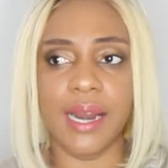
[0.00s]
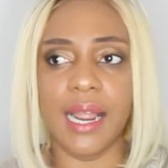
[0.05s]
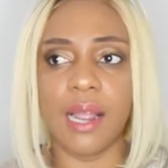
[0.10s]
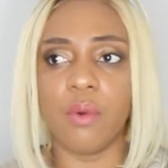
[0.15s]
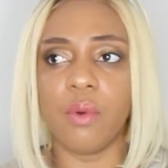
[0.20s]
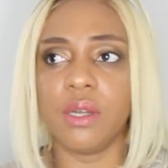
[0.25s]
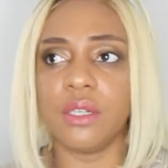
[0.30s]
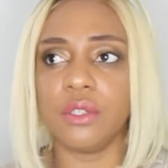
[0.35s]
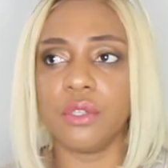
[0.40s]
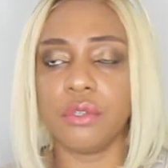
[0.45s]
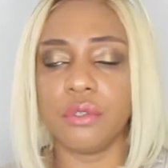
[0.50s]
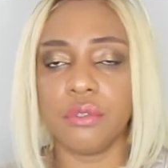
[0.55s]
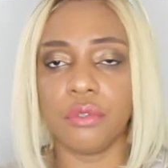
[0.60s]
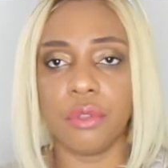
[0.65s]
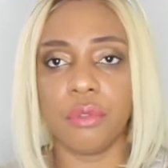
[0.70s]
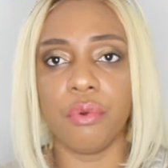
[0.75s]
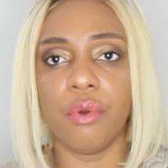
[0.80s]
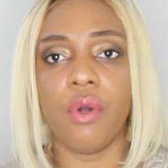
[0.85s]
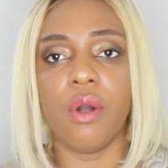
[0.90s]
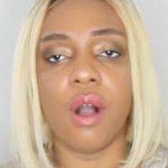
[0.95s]
I want to
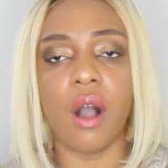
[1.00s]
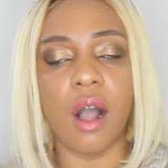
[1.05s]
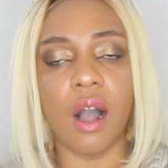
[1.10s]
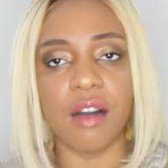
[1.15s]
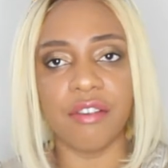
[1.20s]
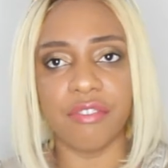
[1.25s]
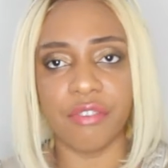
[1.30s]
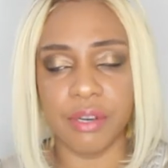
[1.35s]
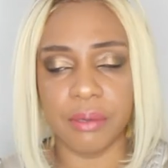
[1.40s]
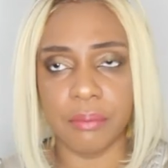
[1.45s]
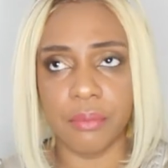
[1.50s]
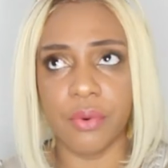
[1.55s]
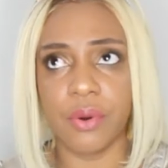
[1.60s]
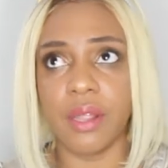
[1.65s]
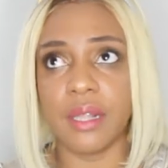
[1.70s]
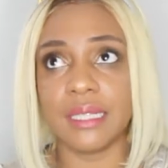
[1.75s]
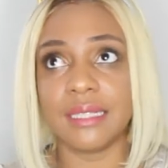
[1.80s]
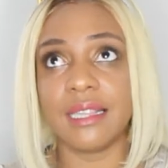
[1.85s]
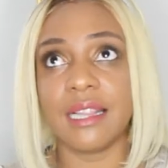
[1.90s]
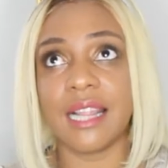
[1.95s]
throw offering more.